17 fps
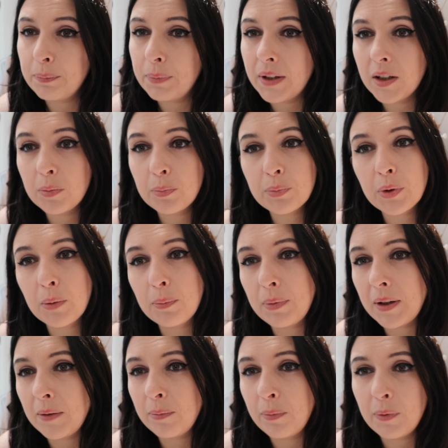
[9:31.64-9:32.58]
but it's
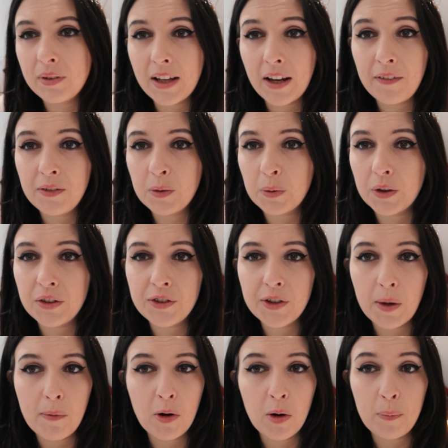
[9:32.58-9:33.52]
probably safe to
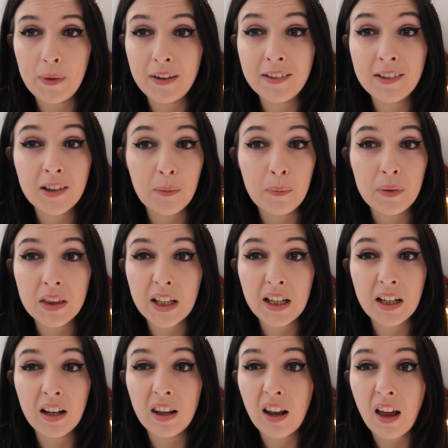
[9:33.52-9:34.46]
assume it will be
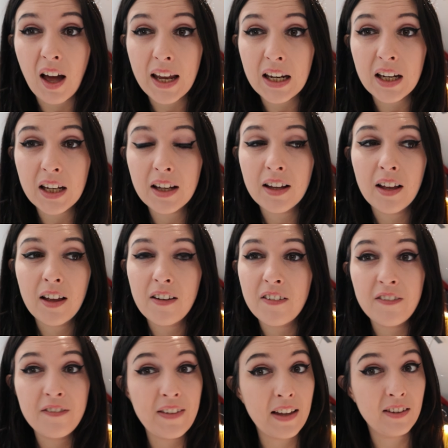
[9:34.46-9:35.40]
something like
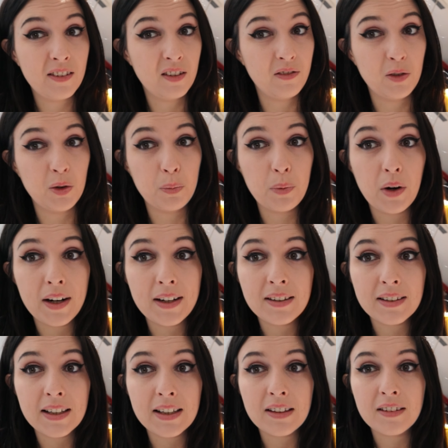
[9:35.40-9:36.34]
festival
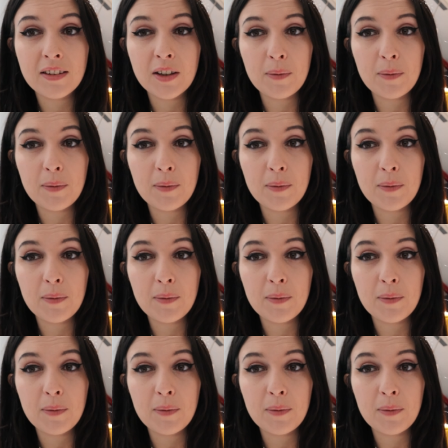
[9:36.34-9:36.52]
prices,